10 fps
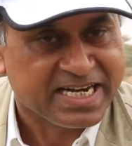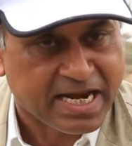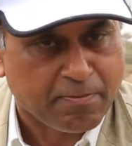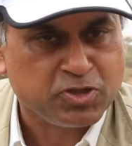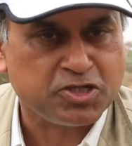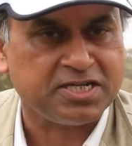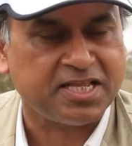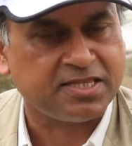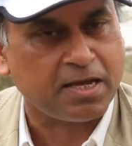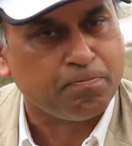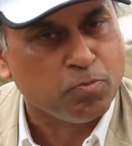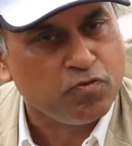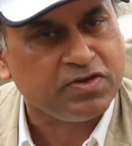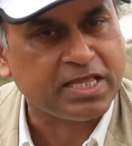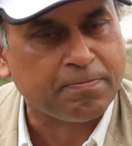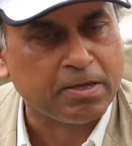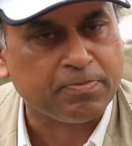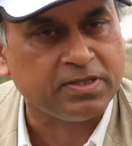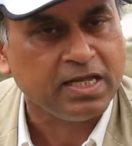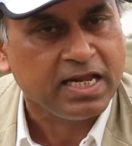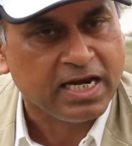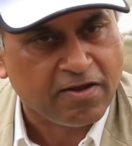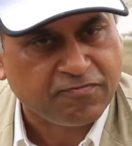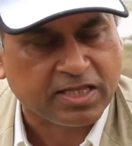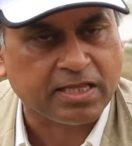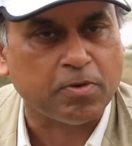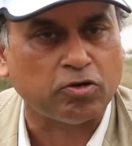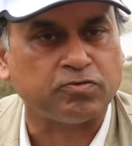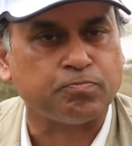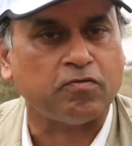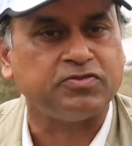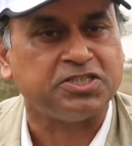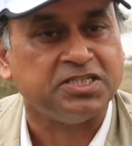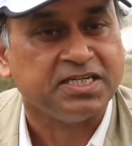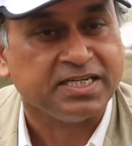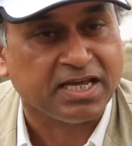demonstrate that they are moving their people, lifting them out of poverty,